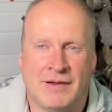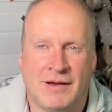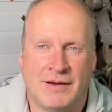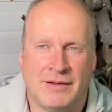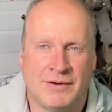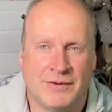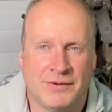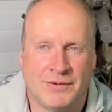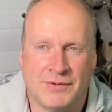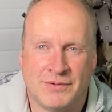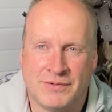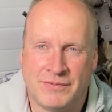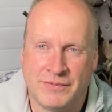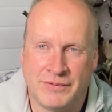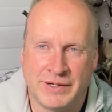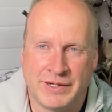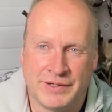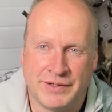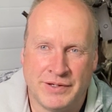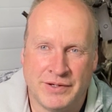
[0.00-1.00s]
I don't know if
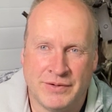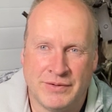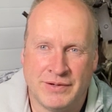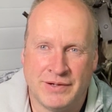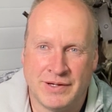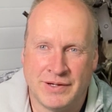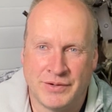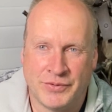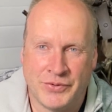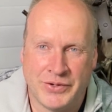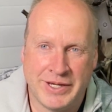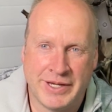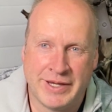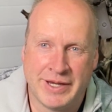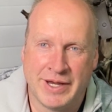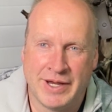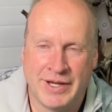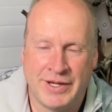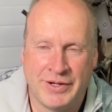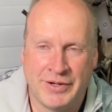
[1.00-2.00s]
we can do it in a
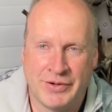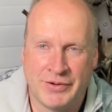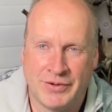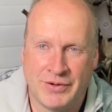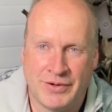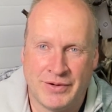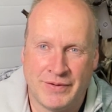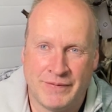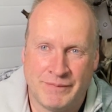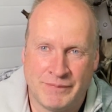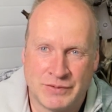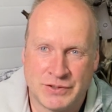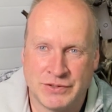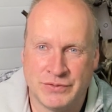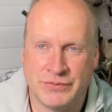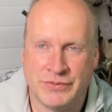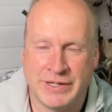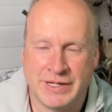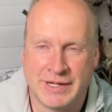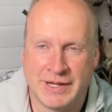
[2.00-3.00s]
weekend or
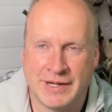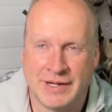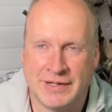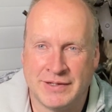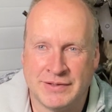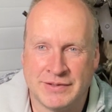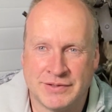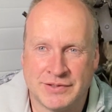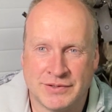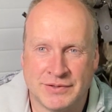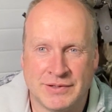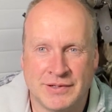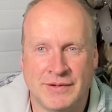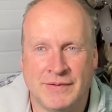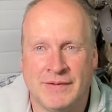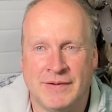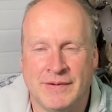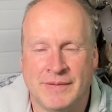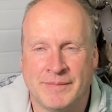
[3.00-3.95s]
2 weekends or